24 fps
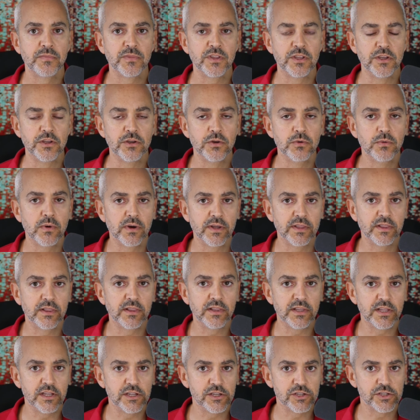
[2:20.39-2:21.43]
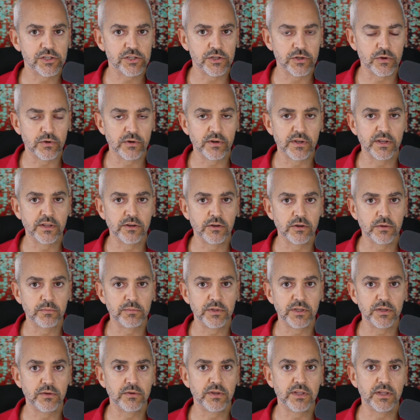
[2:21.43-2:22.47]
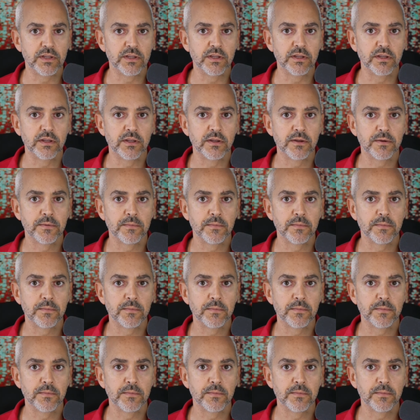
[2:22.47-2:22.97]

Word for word: you unleash your inner beauty.